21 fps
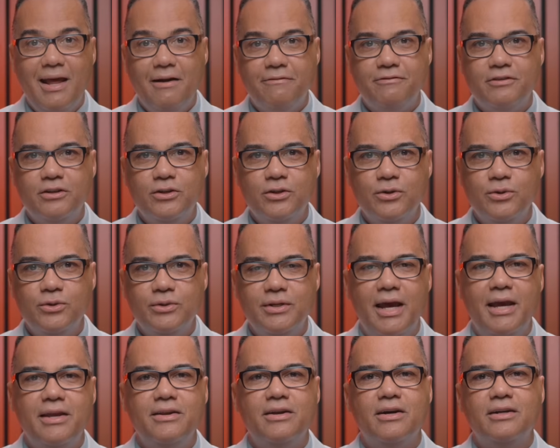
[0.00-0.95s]
afternoon,
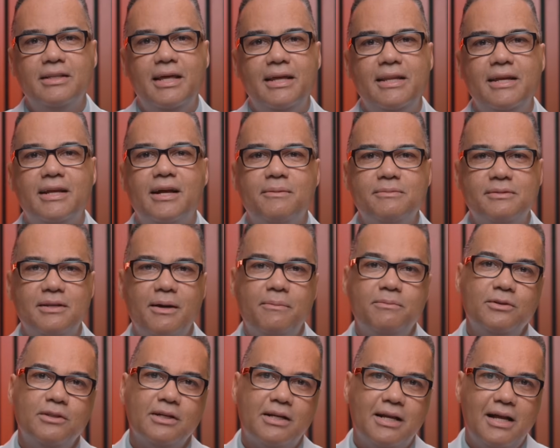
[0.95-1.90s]
a young lady comes up
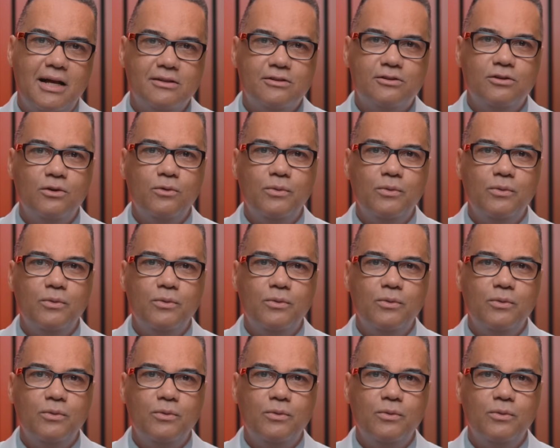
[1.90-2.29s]
to the console